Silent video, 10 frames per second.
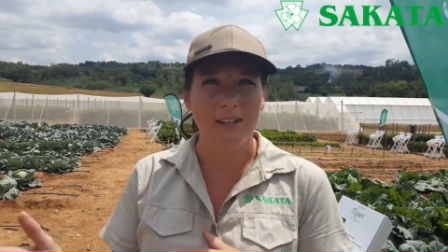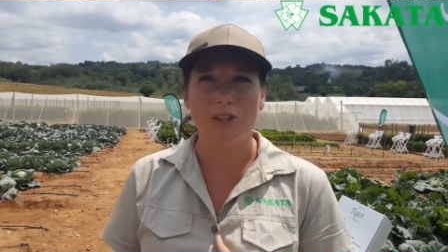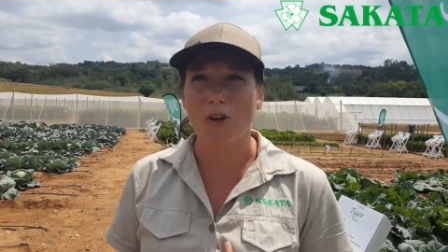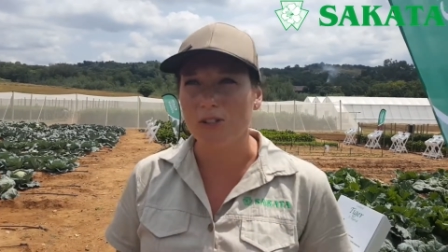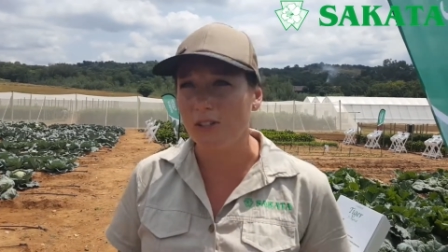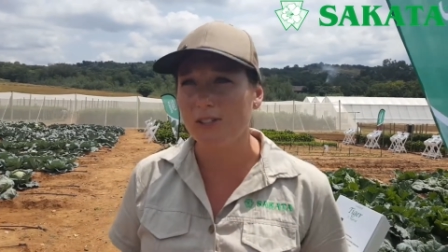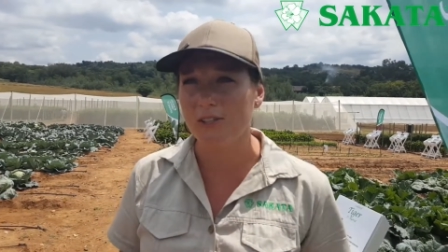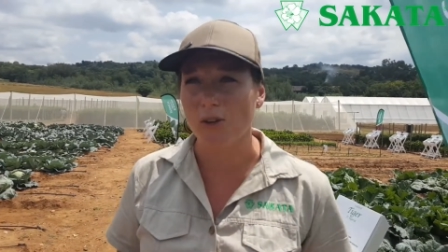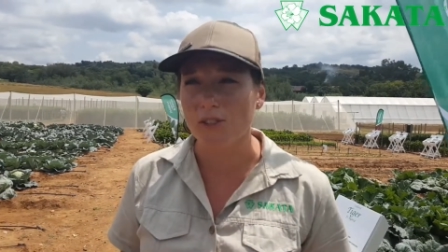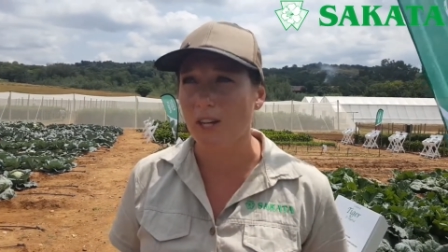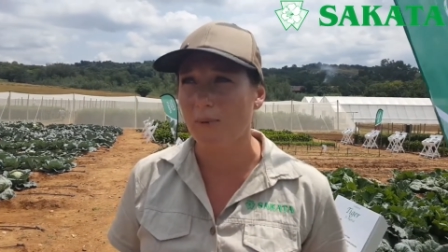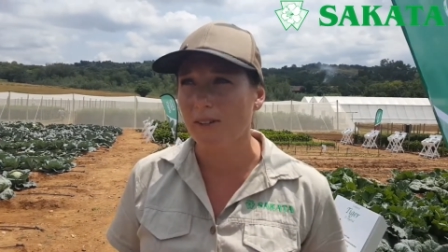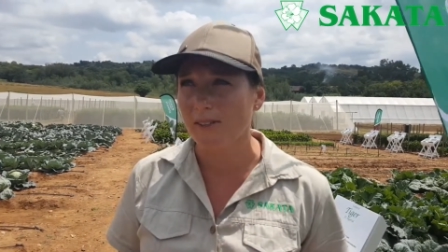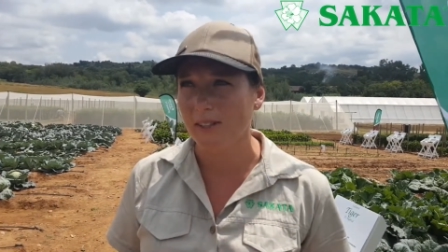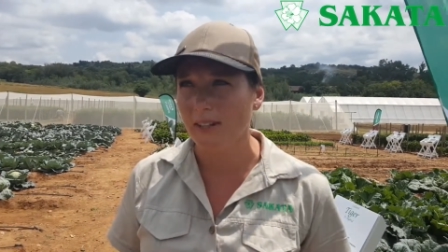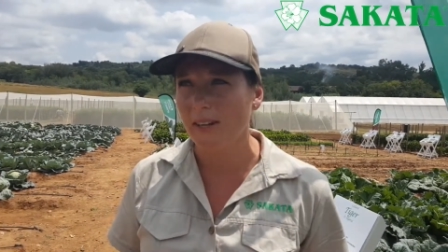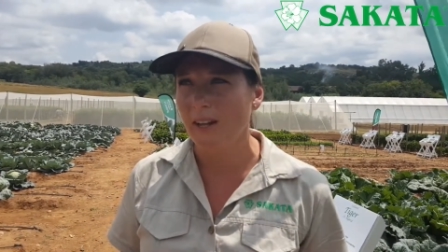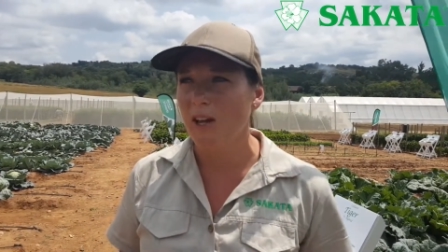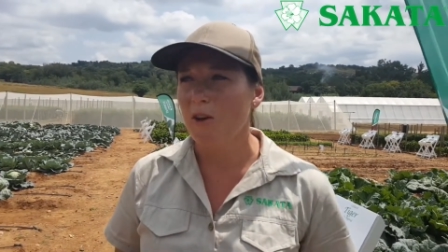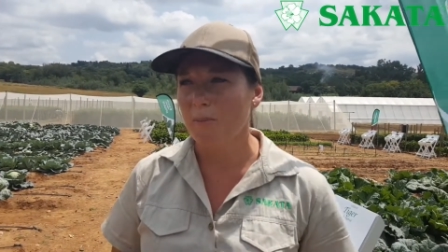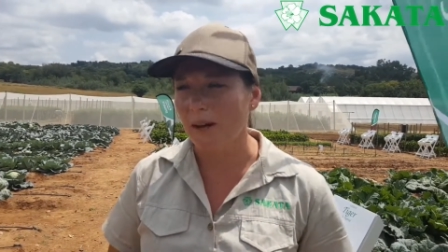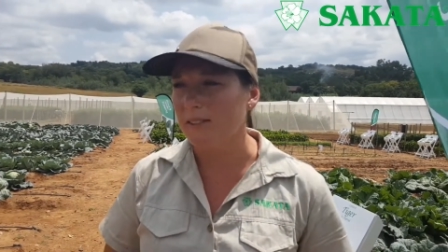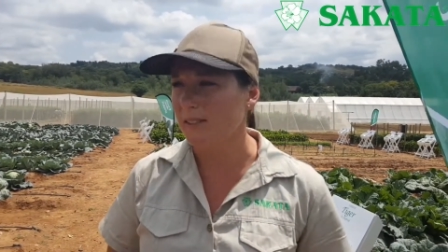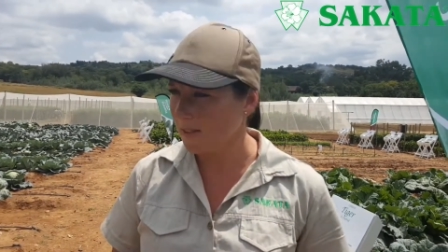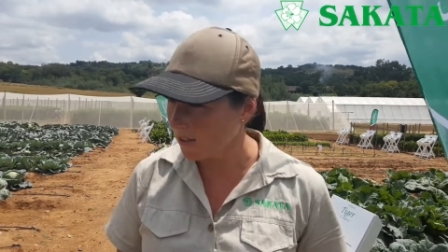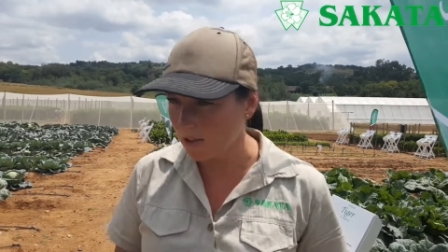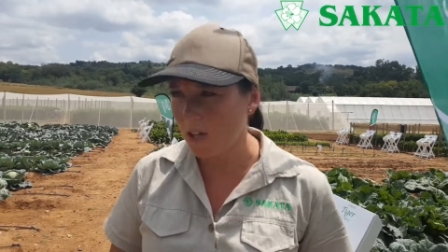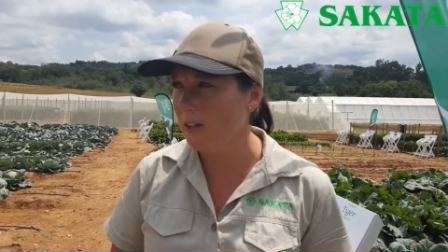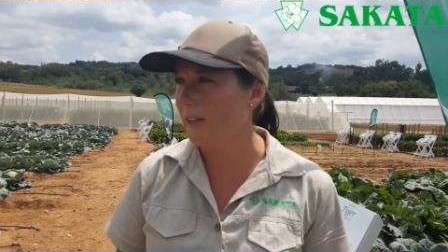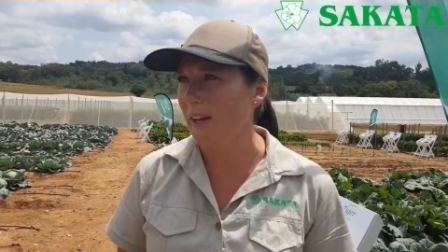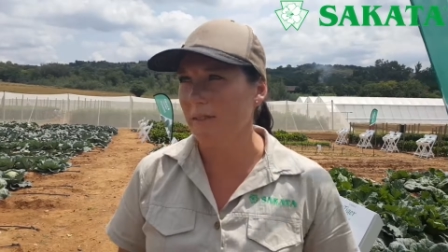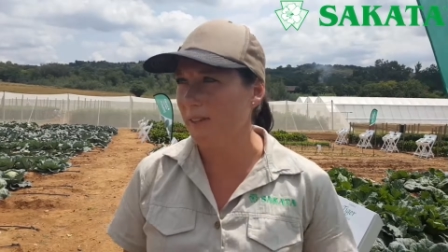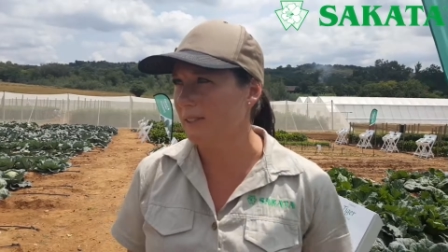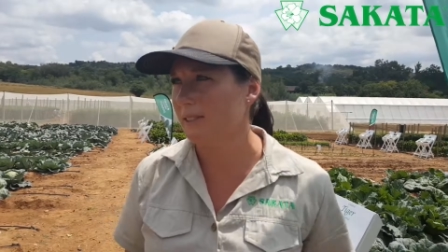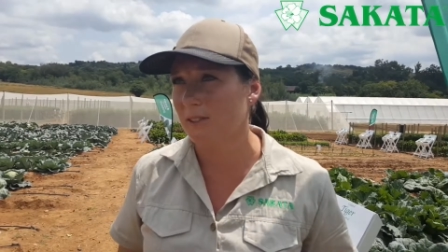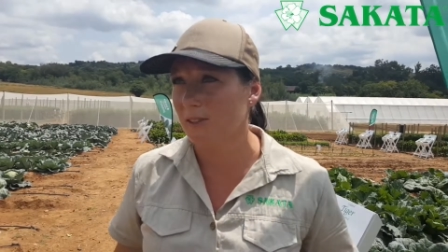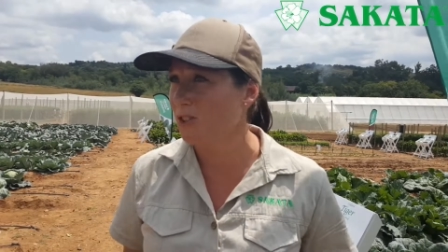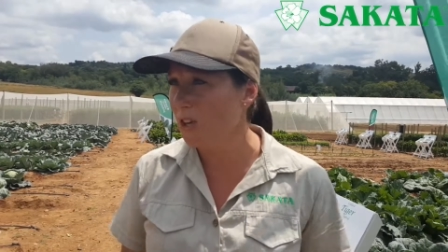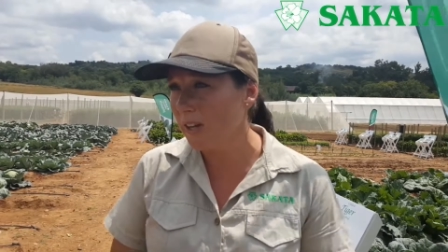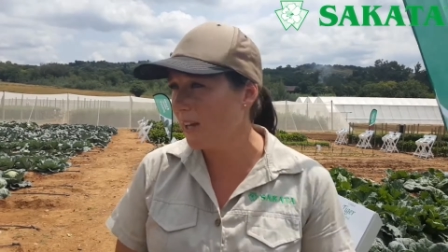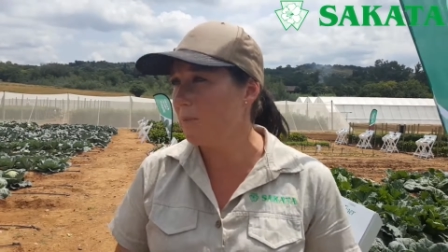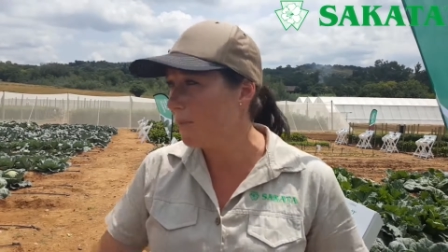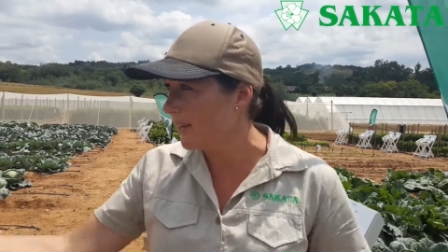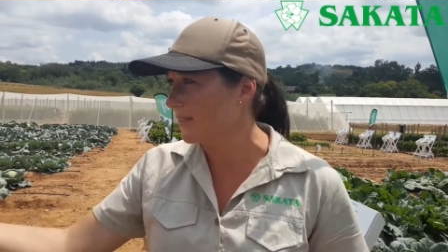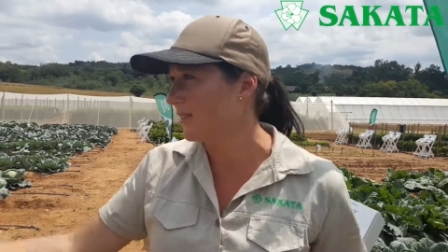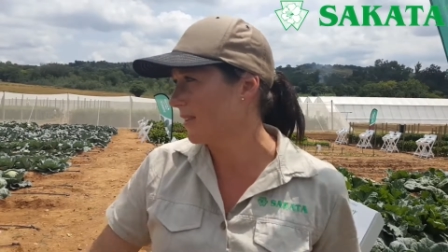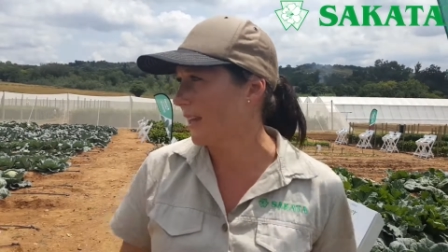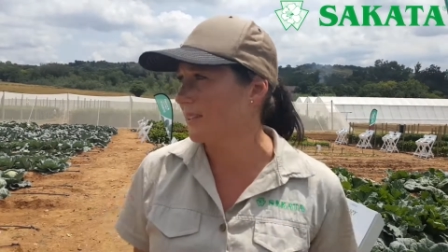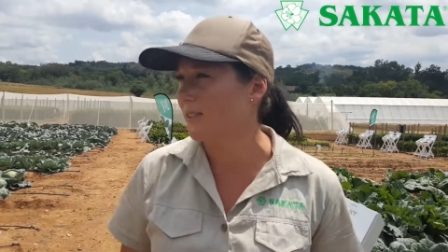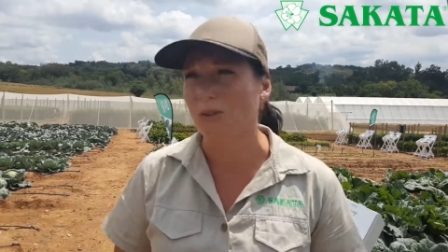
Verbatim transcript: You can't use those harsh chemicals then but controlling the aphids, controlling any pest, that's mm.